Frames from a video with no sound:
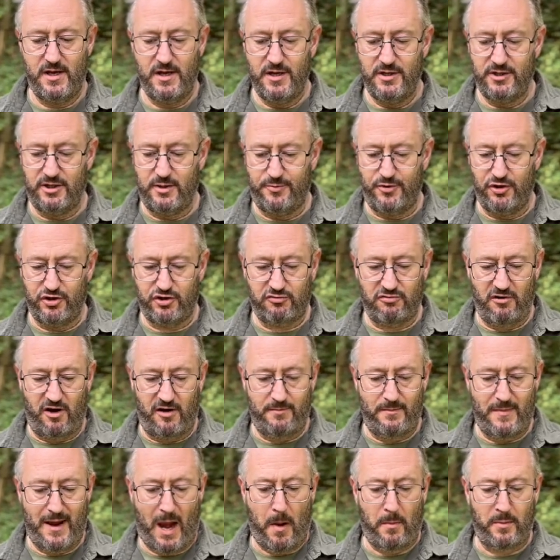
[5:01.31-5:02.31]
The Bushcraft
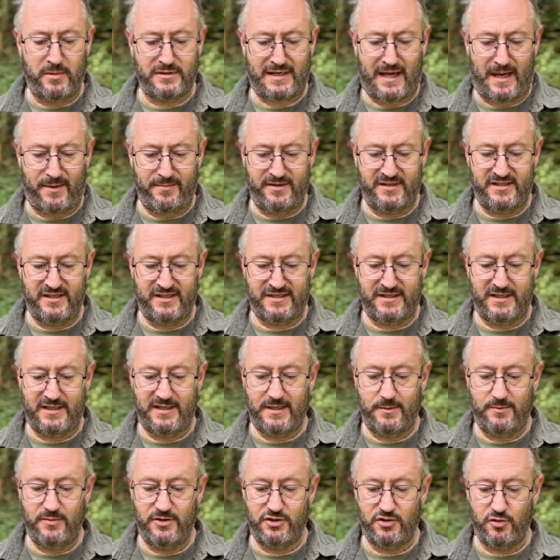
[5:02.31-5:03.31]
man was happy to see
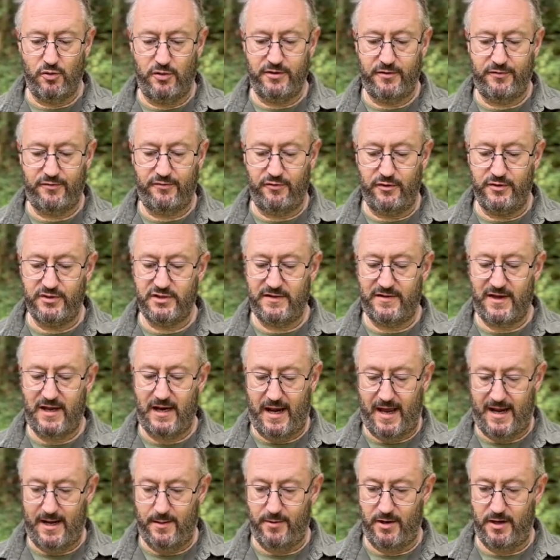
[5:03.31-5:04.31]
them enjoy the fruits of their
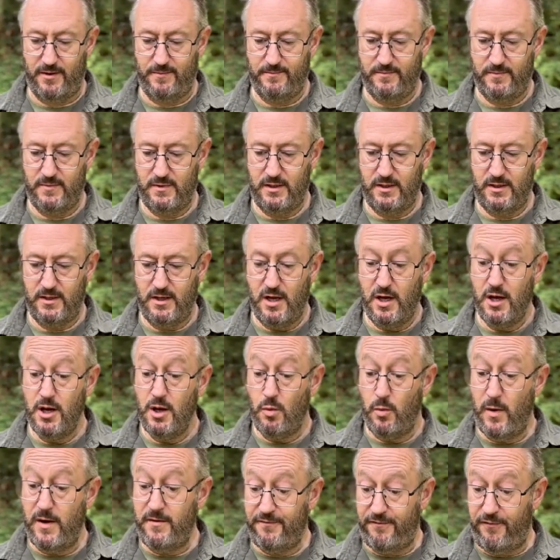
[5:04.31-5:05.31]
labour.
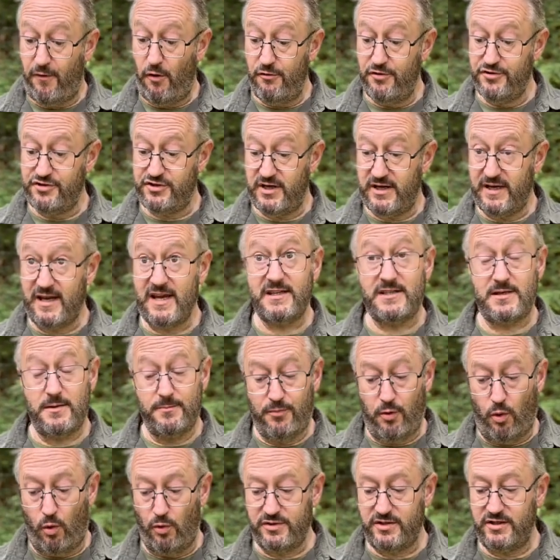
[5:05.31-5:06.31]
"When foraging, it is
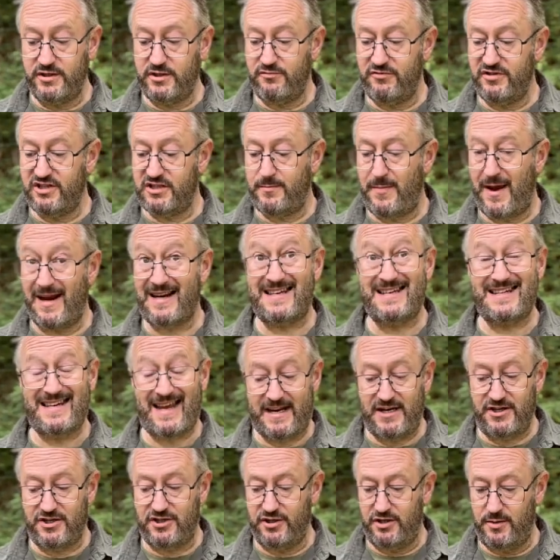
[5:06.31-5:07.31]
important to respect
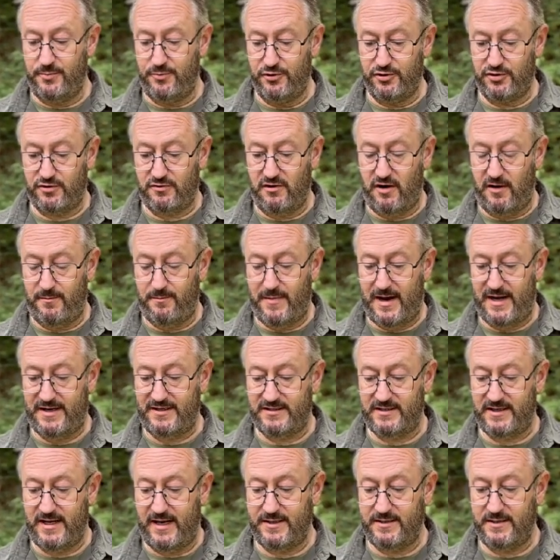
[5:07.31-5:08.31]
nature," the Bushcraft man
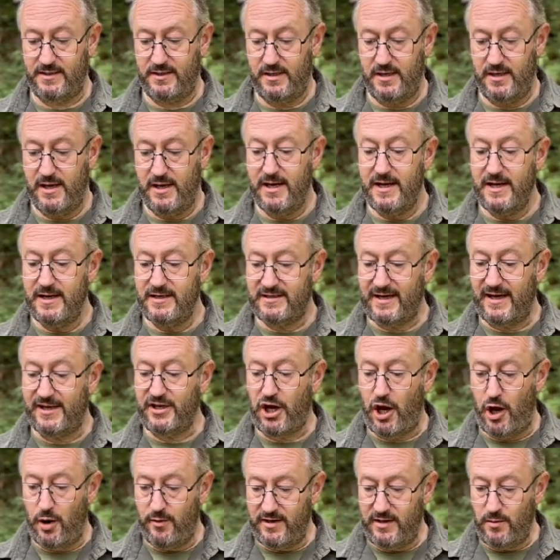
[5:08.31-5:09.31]
said. "Take
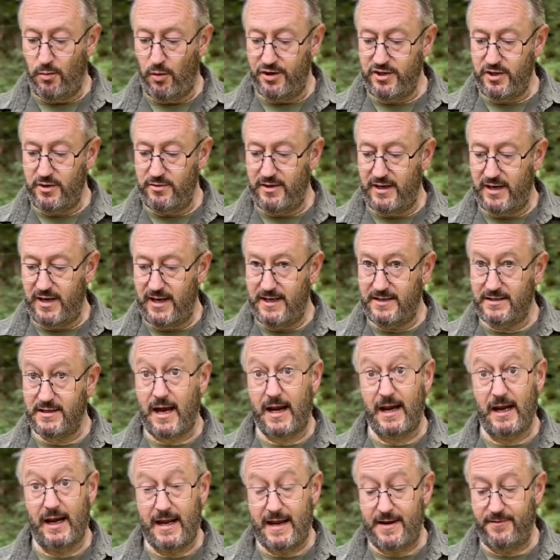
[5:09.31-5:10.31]
only what you need
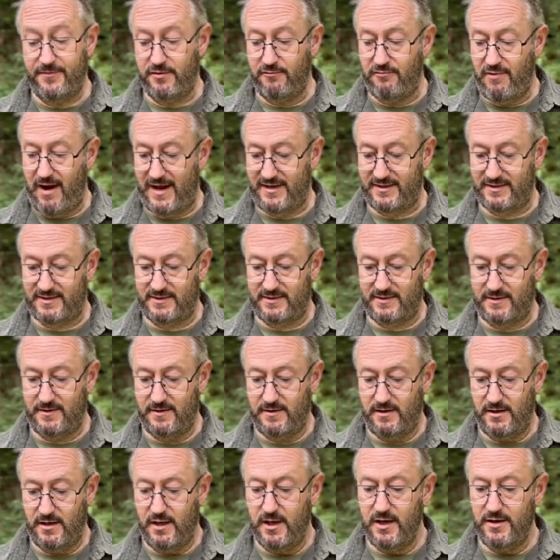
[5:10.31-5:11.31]
and leave the rest."
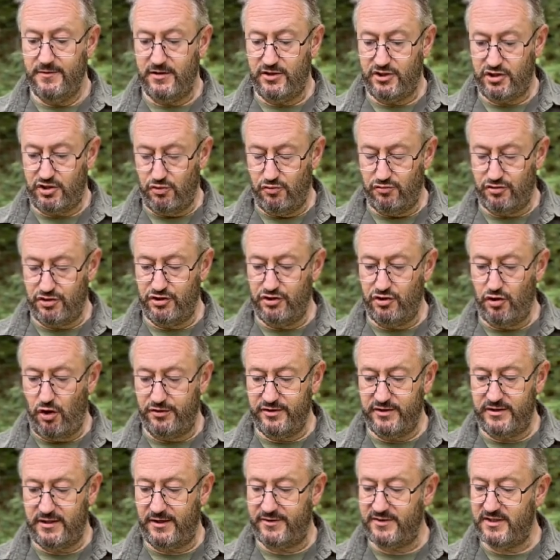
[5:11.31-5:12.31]
The children
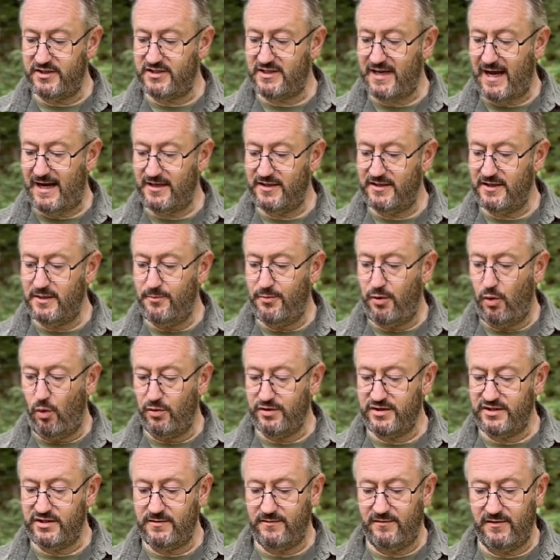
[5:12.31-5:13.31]
nodded, understanding the
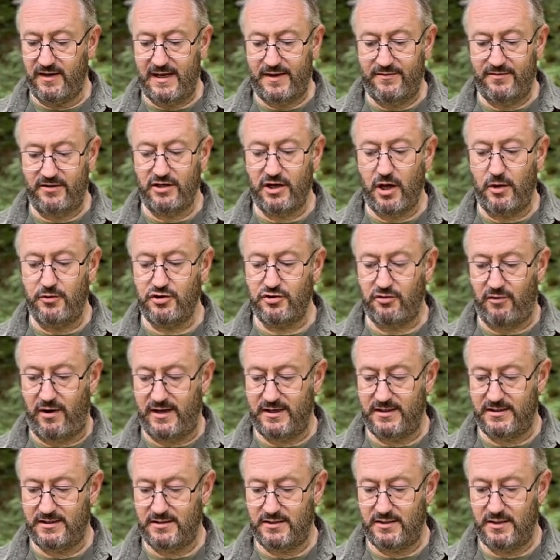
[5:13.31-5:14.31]
importance of leaving no
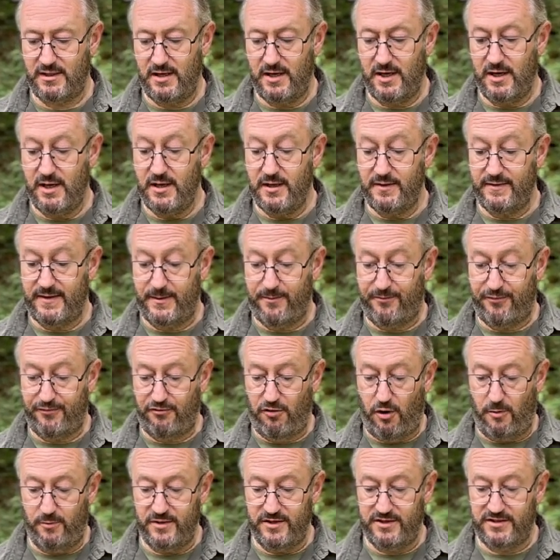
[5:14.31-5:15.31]
trace. They
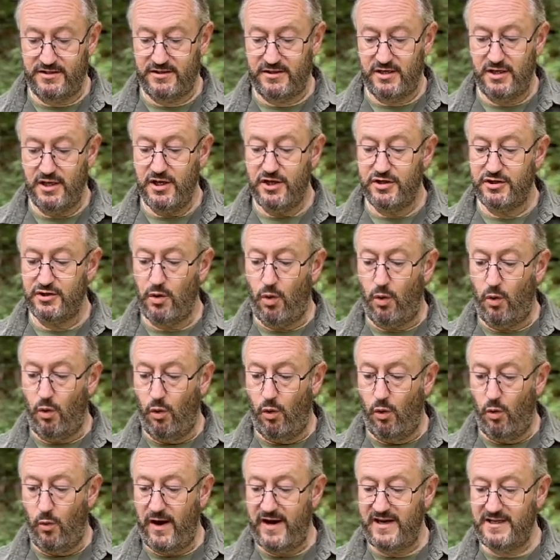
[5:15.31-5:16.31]
promised to
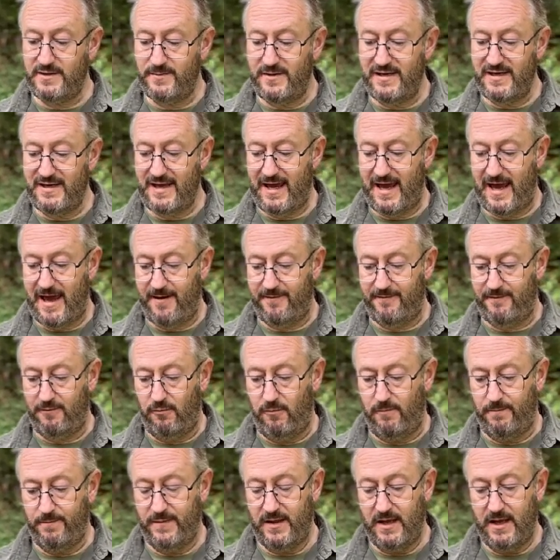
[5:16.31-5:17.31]
always be careful
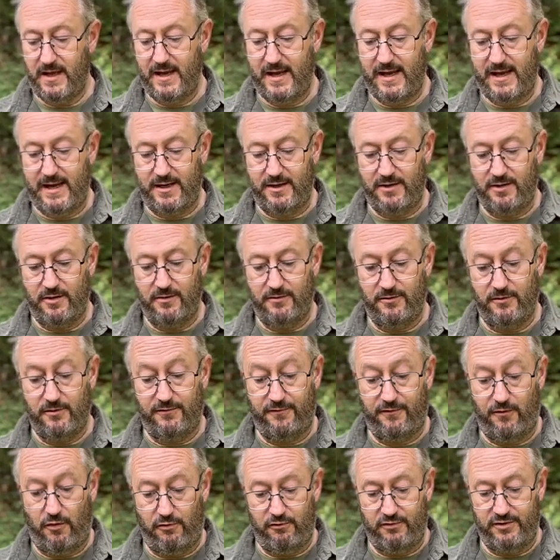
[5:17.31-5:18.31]
in the
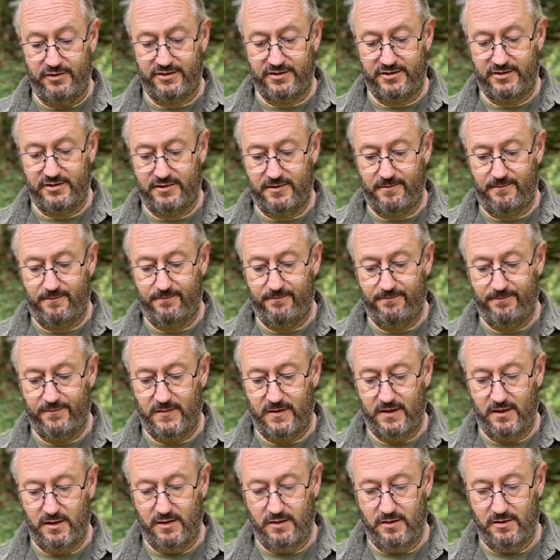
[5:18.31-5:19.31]
forest.
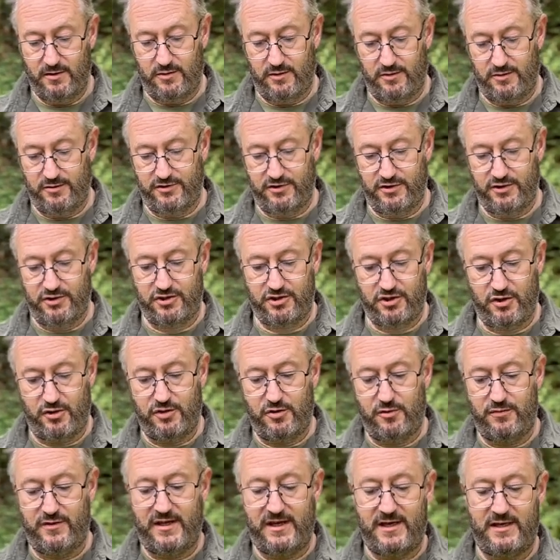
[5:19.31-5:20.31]
I'll just show you
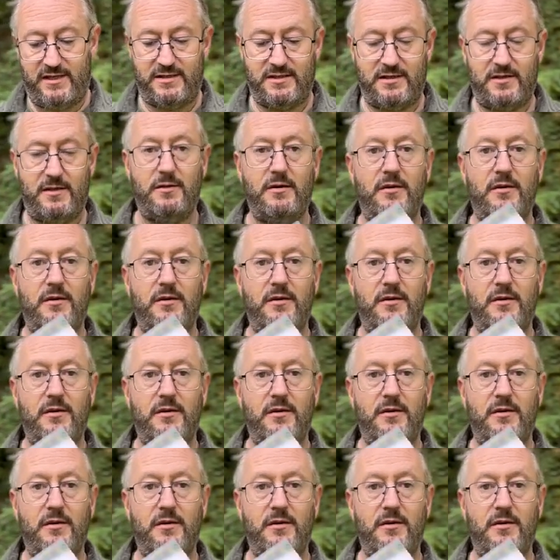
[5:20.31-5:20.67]
these.